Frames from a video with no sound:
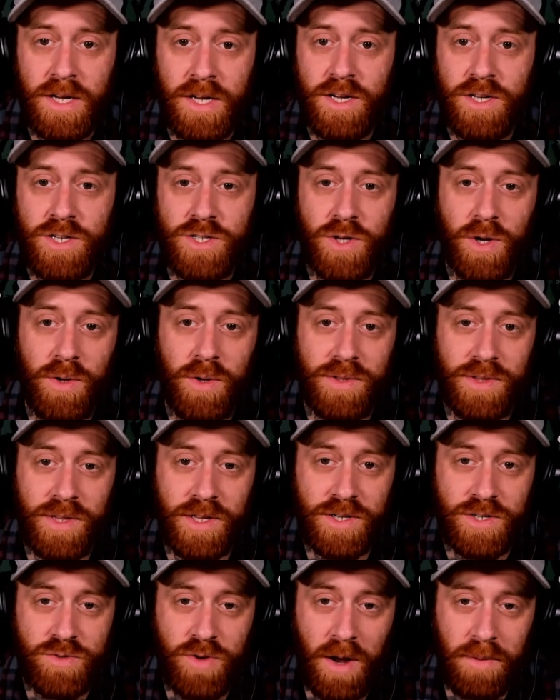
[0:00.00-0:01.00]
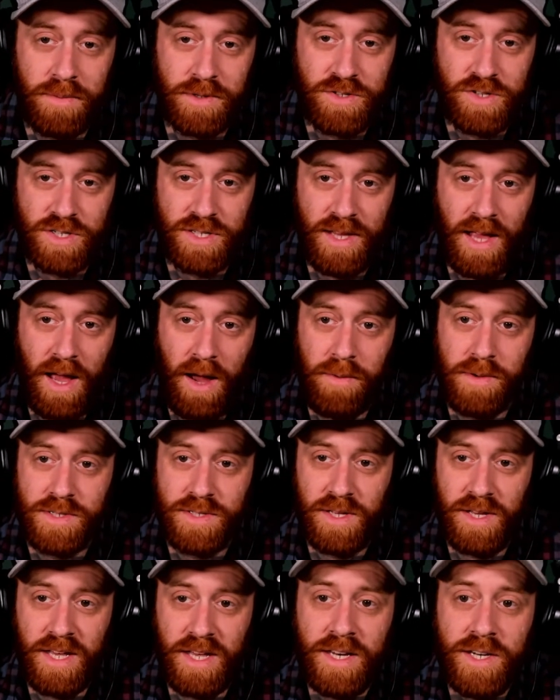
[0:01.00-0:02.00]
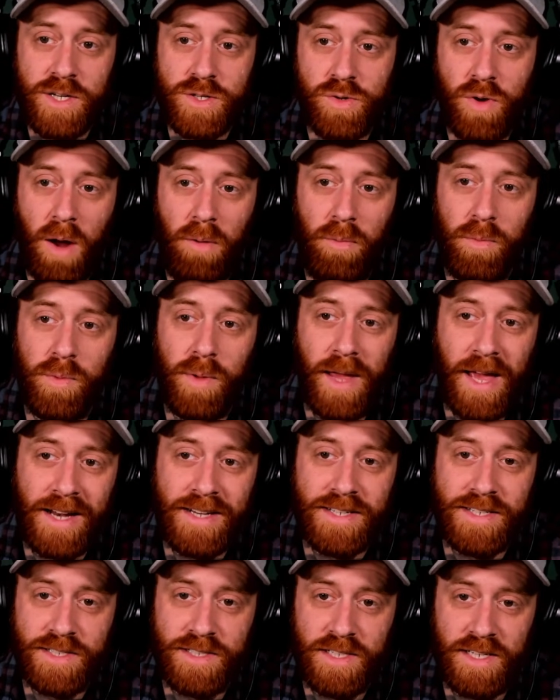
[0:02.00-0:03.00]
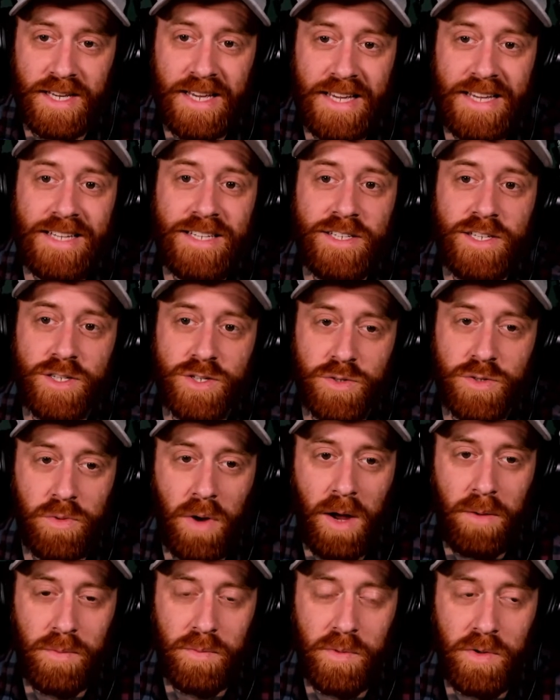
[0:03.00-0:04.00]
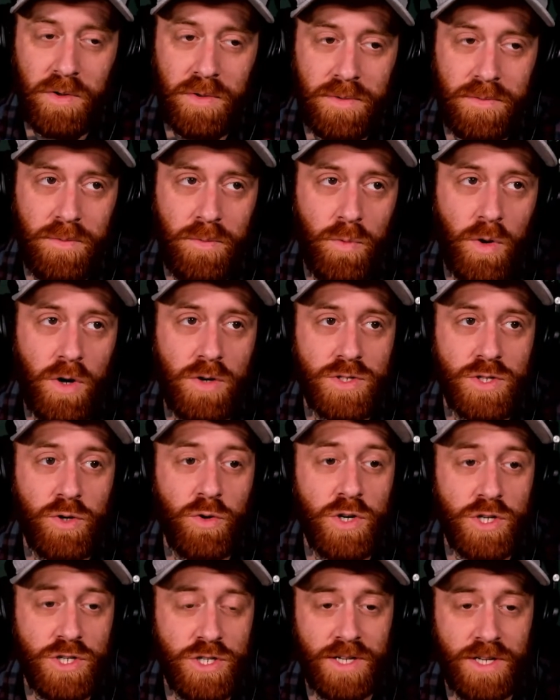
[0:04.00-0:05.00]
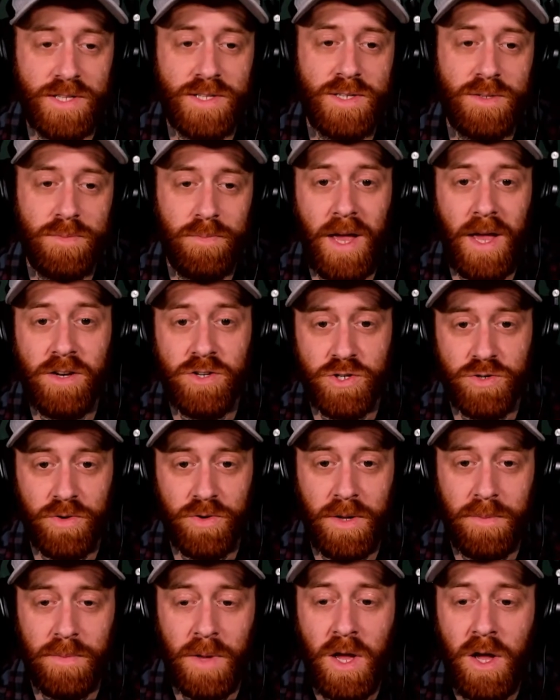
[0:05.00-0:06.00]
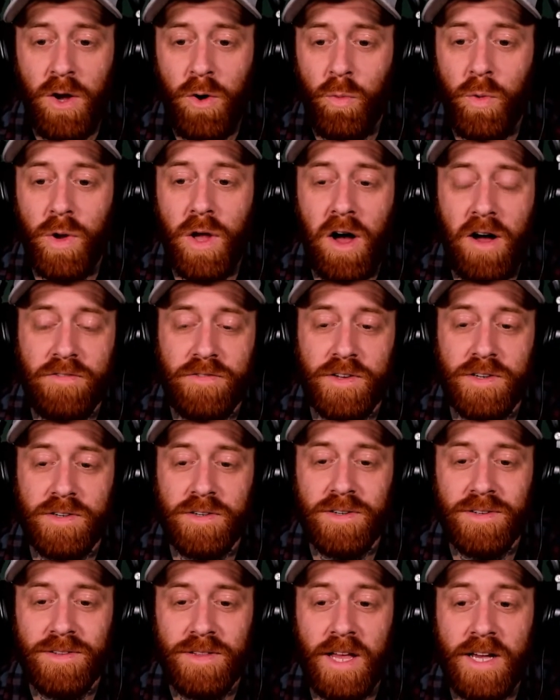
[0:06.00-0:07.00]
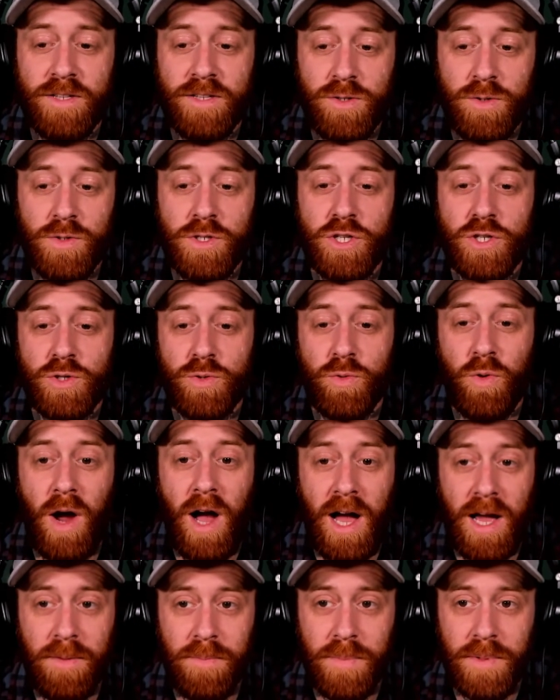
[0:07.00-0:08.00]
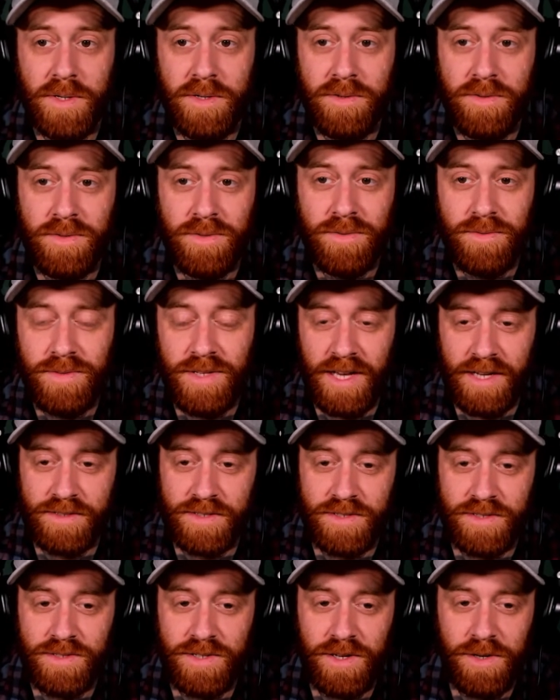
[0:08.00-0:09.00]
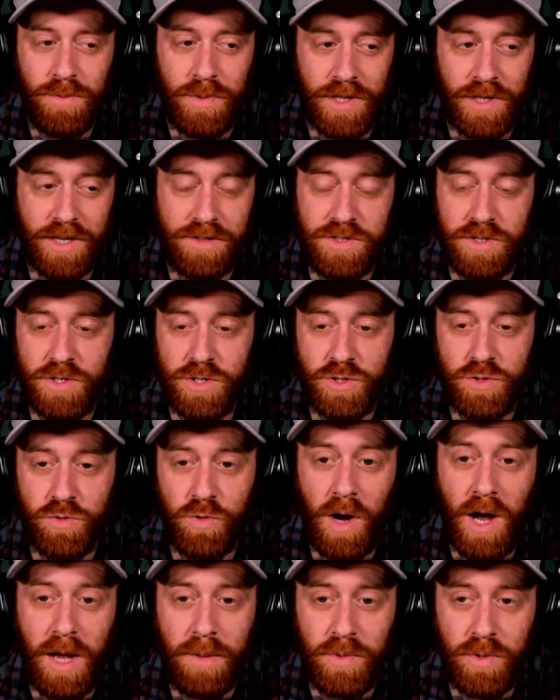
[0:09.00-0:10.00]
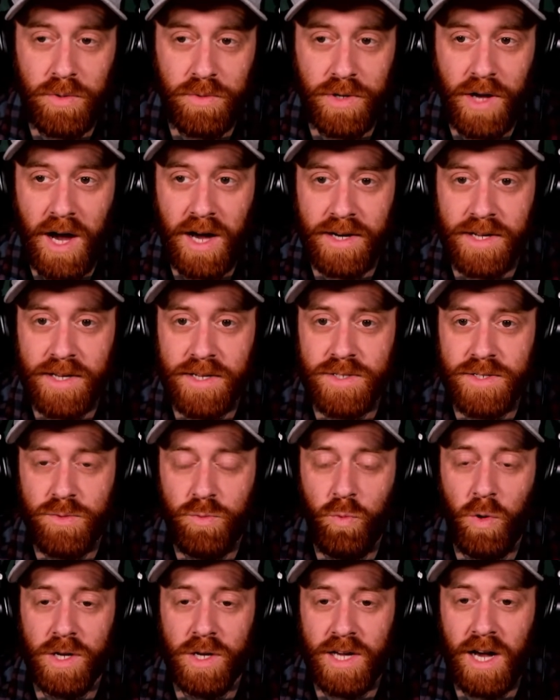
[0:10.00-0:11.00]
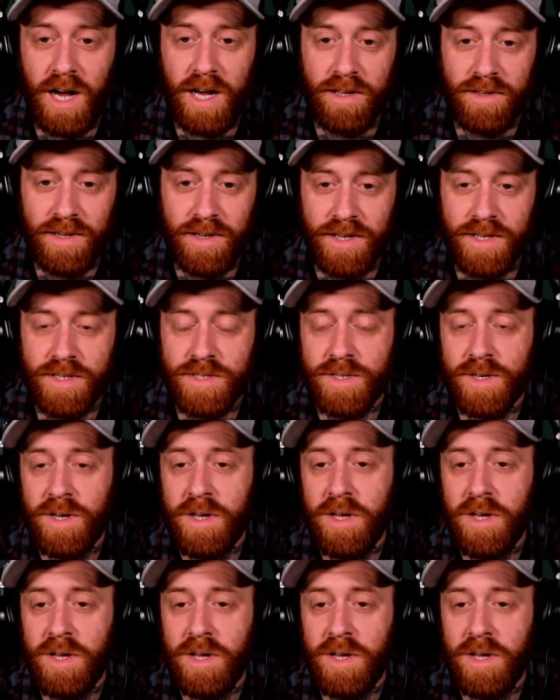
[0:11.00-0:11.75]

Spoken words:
So they described it just now as the indescribable entity, indescribable. Whereas Christians, mainstream, we often like to describe the entity. We like to describe who God is, what God is.